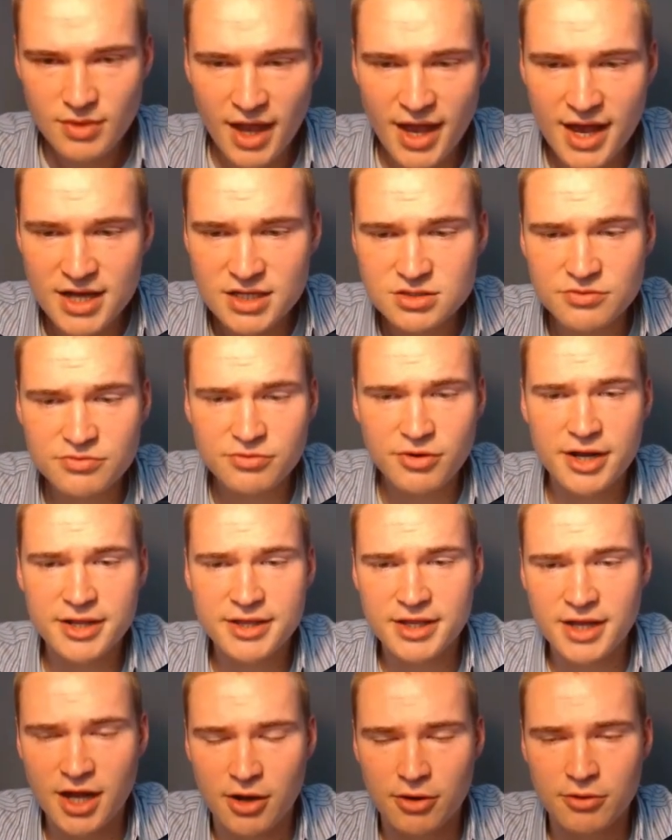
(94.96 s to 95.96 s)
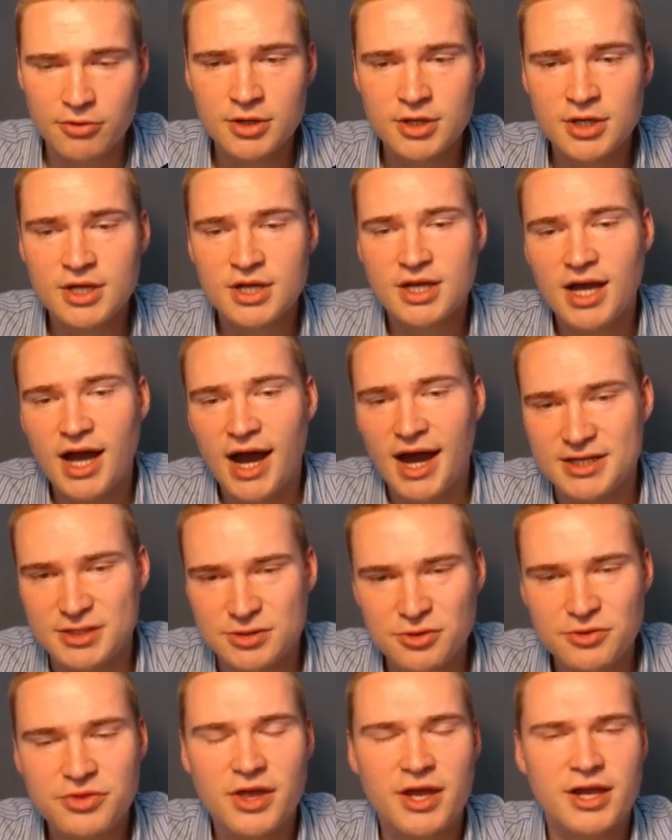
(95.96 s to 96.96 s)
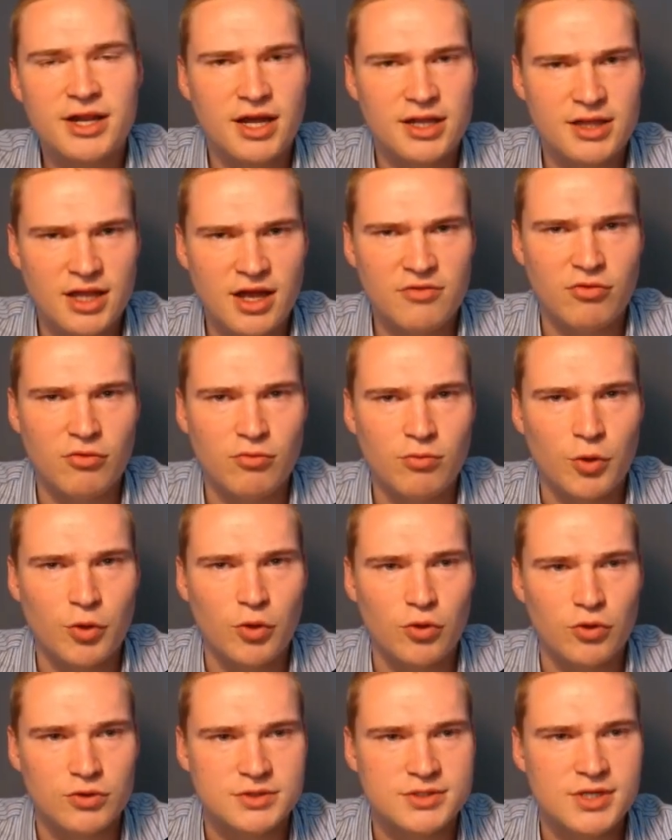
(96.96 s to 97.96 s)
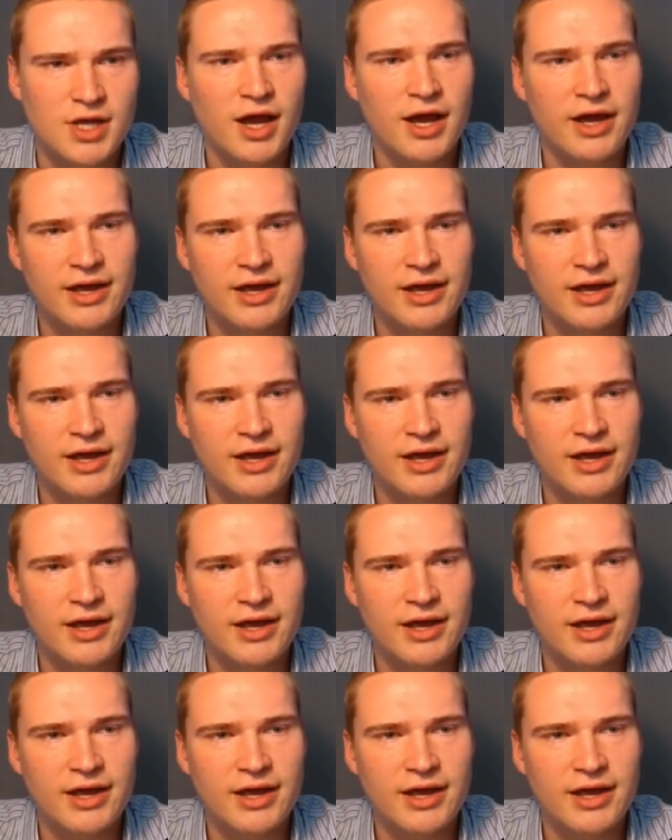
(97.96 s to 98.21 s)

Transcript: as of right now, I do think that level will hold. I